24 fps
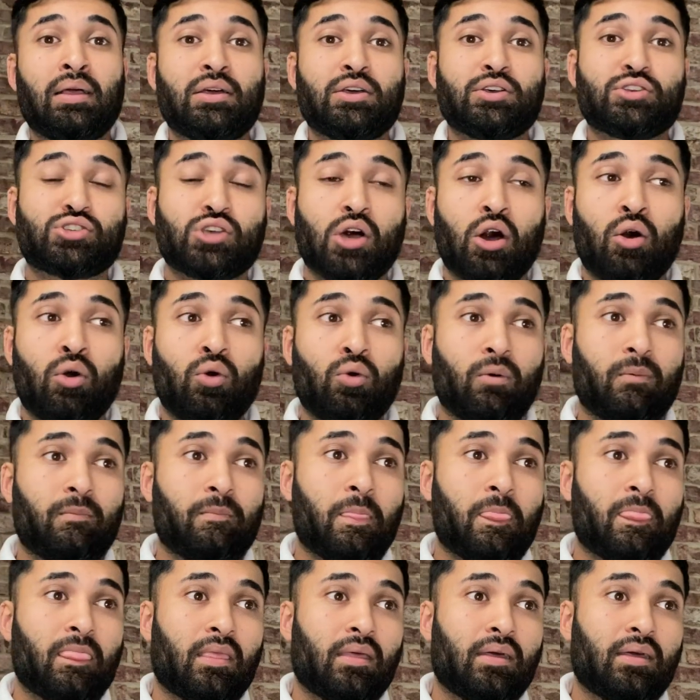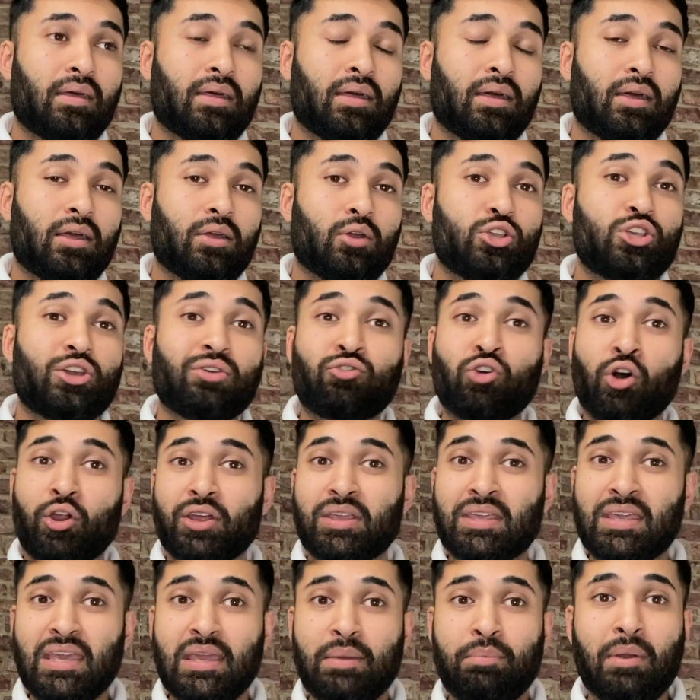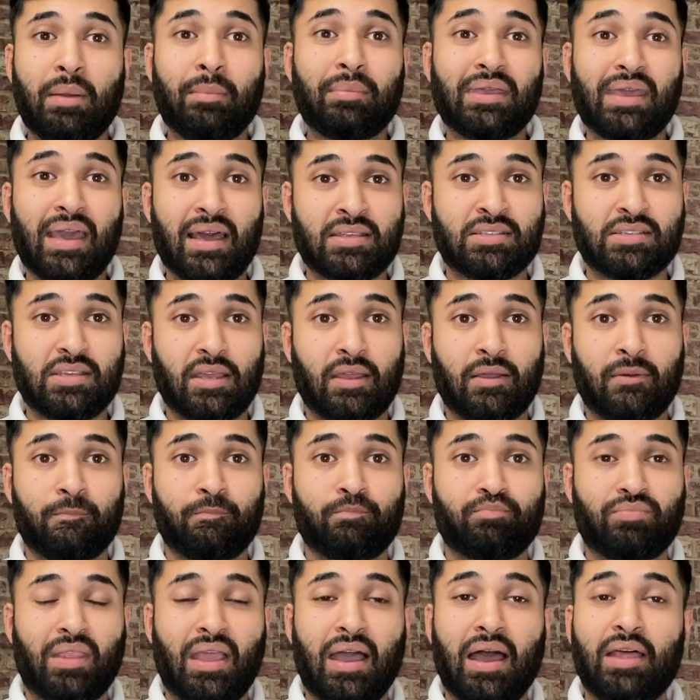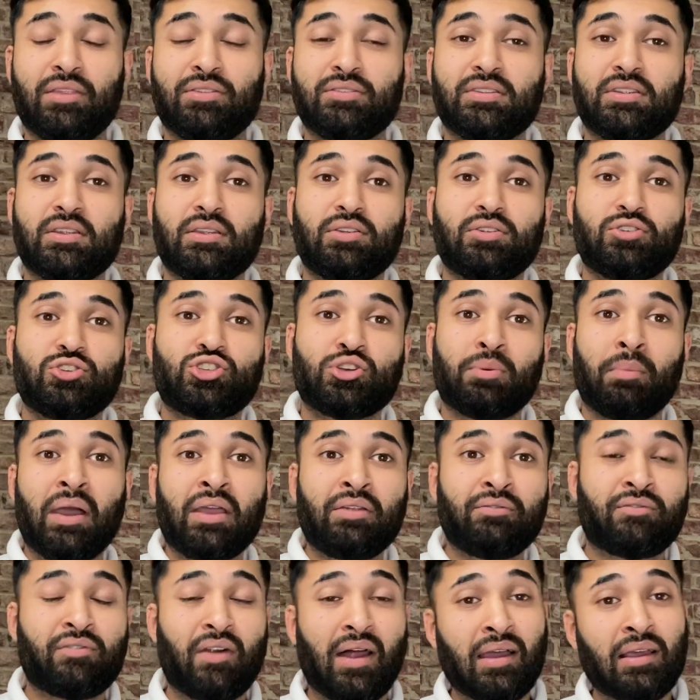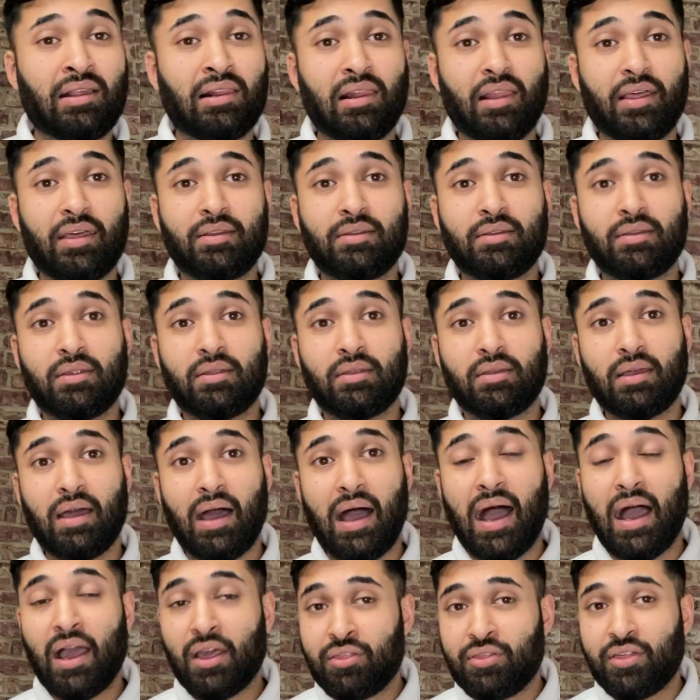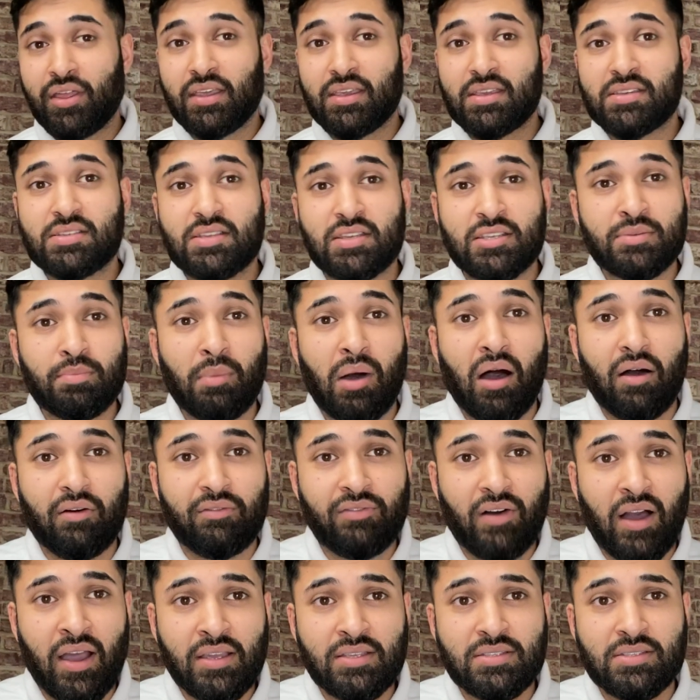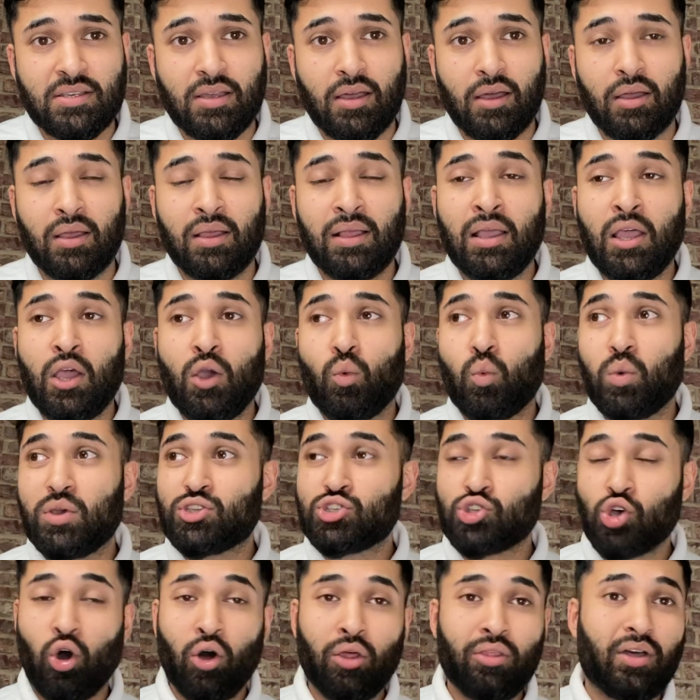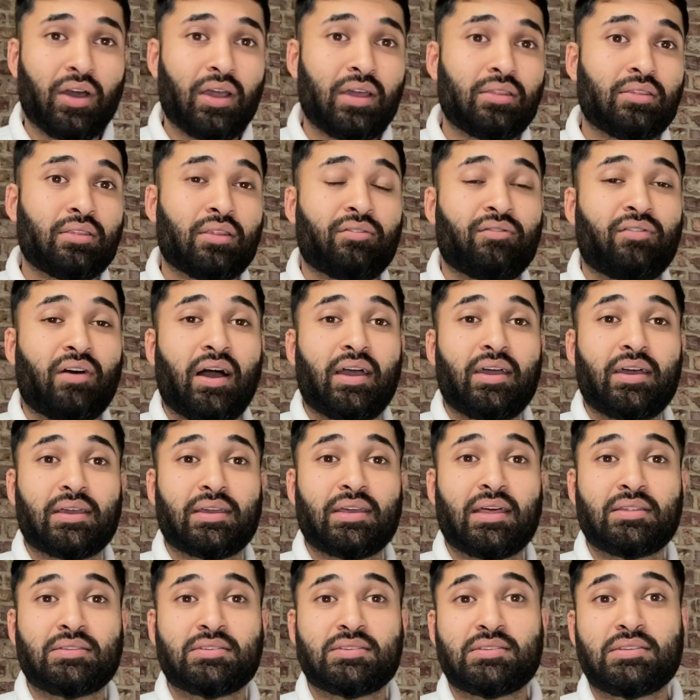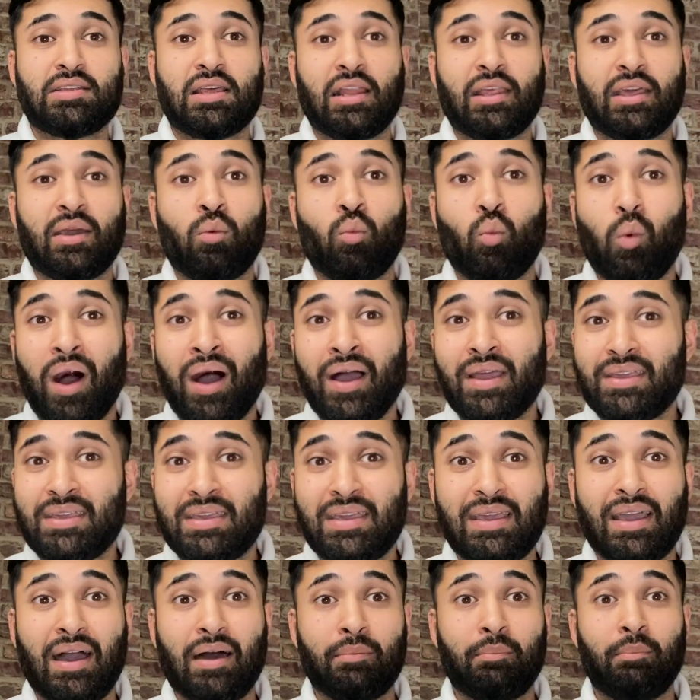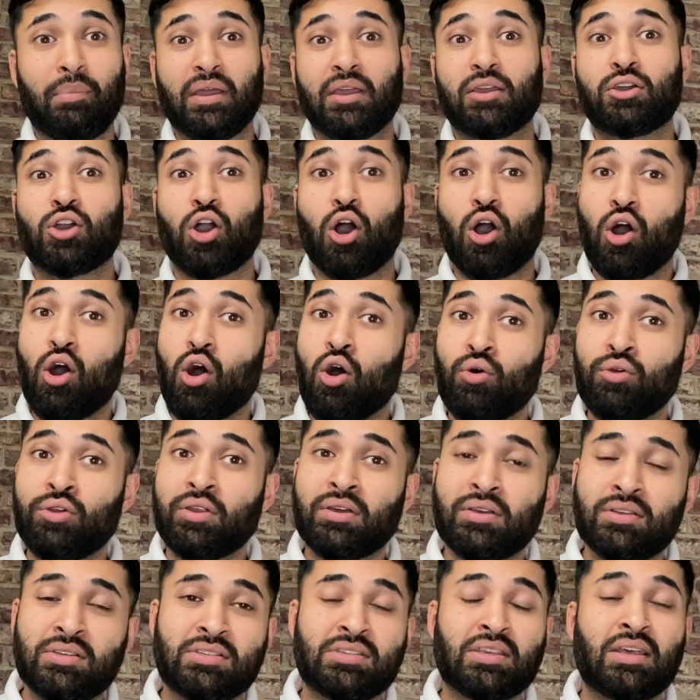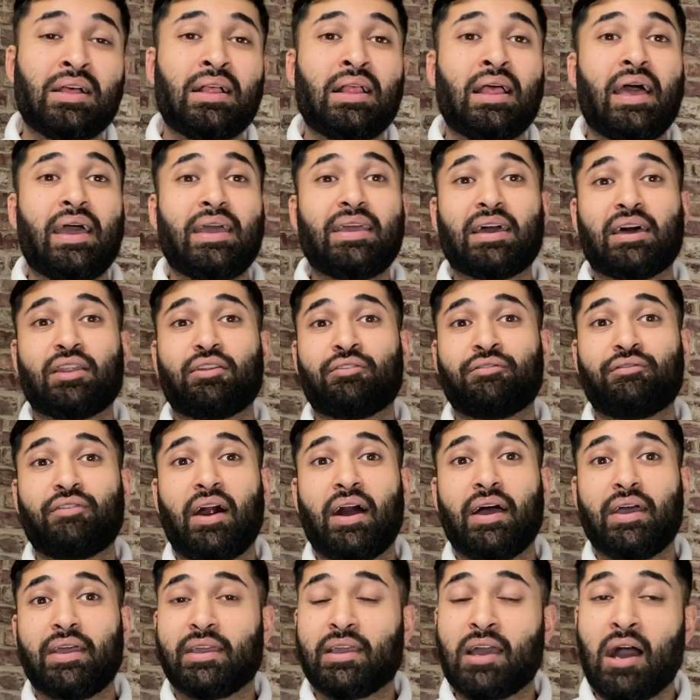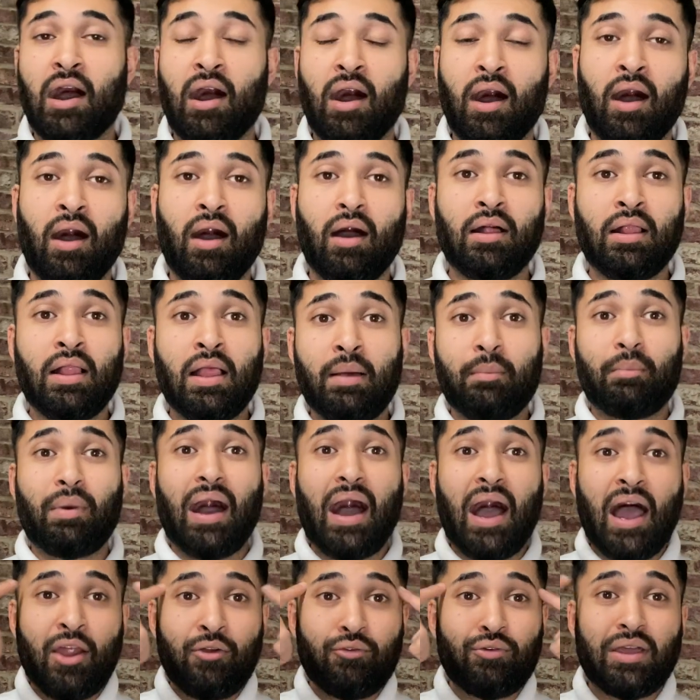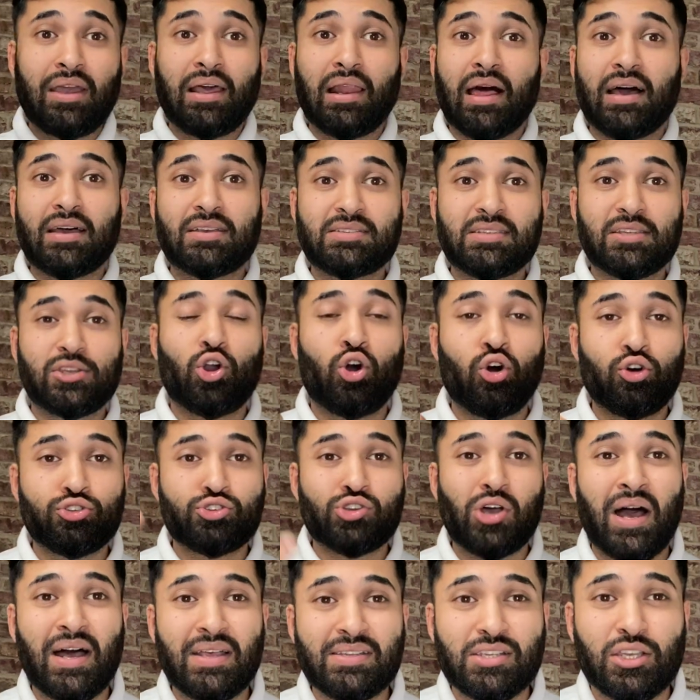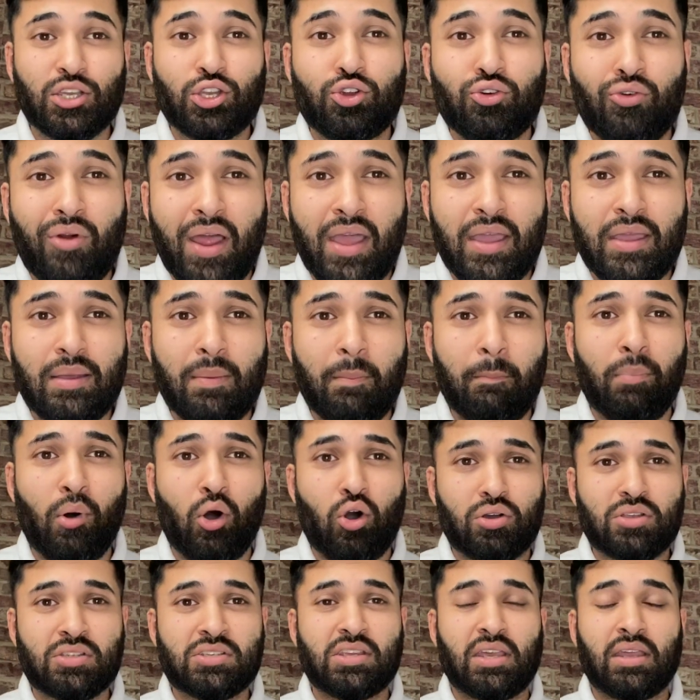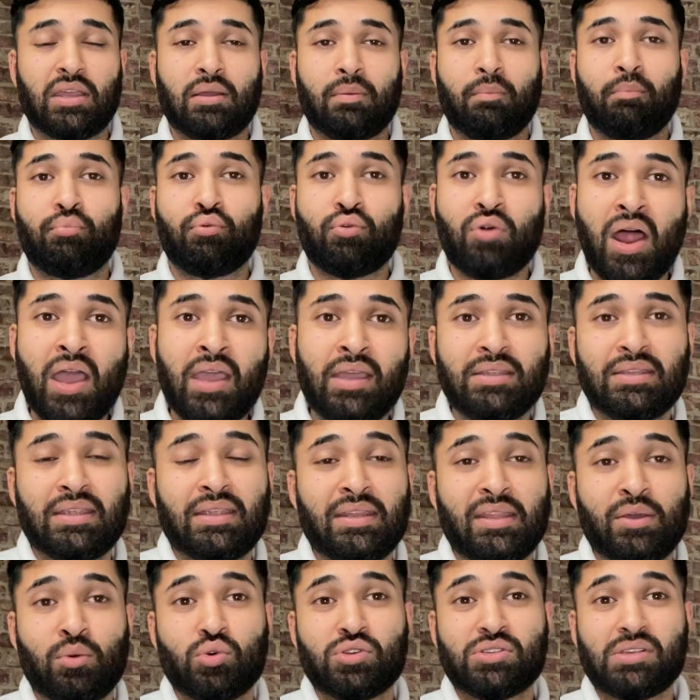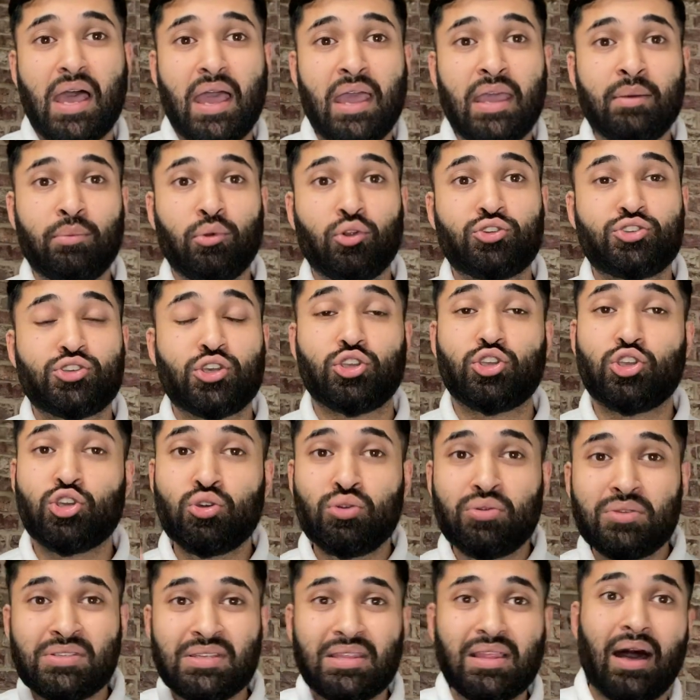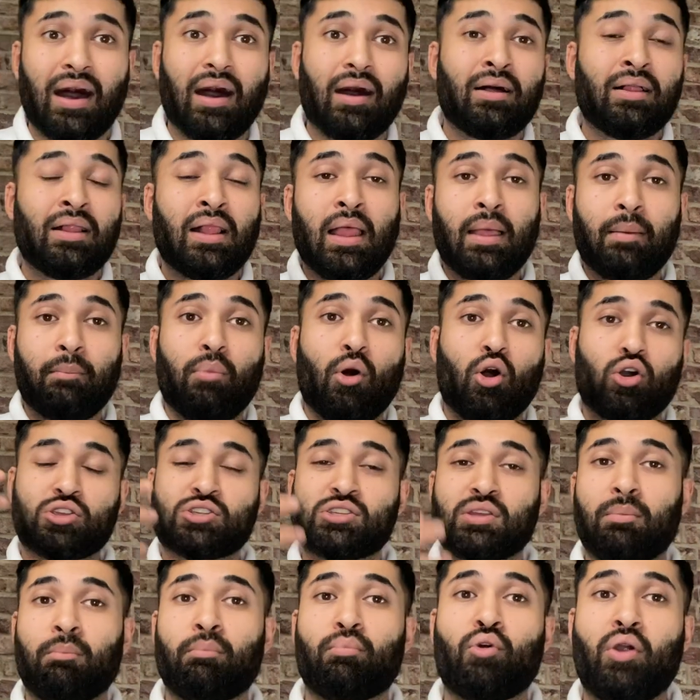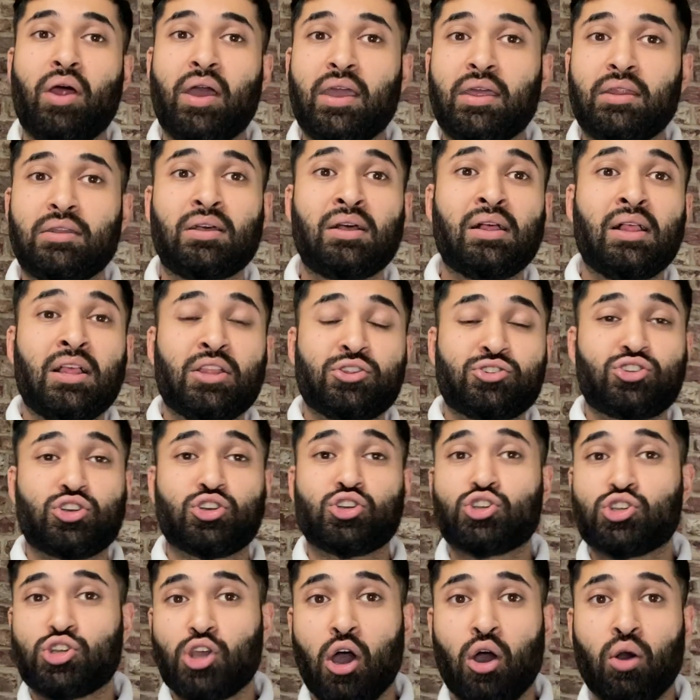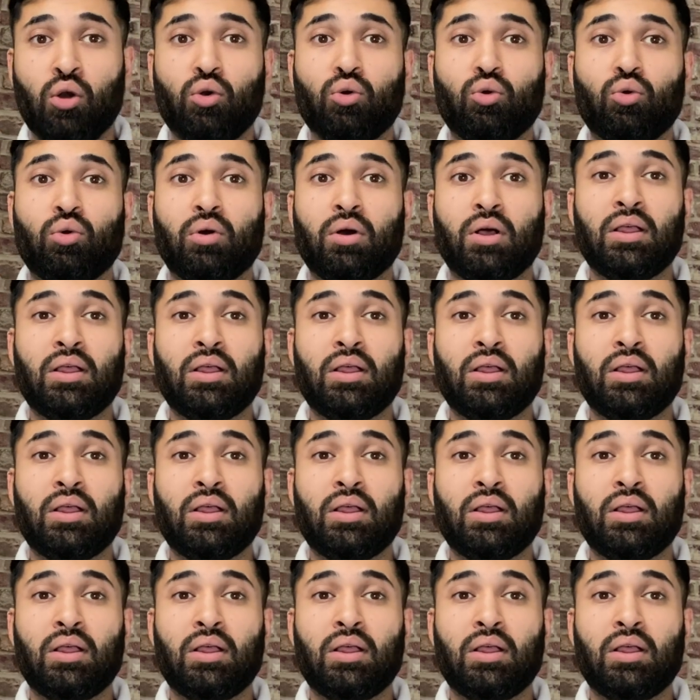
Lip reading: So you've got to keep him guessing. And Jermaine Franklin, I think, is a smart fighter. We saw that in the fight against Dillian Whyte, he had big cojones, he had a fighting heart, but I realised he also has a great boxing brain, and he was able to use that boxing brain to show